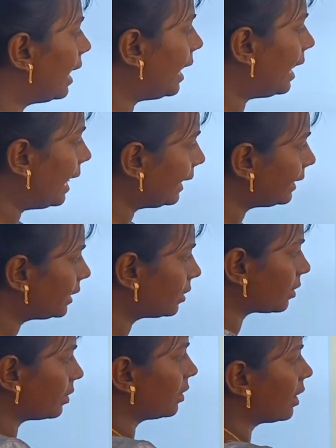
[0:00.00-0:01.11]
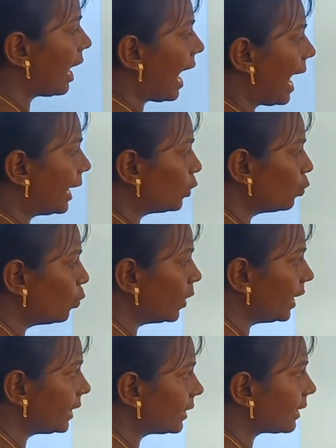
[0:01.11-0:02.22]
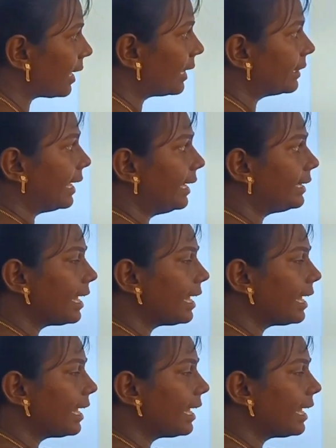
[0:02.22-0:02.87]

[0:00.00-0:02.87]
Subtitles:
length and width, then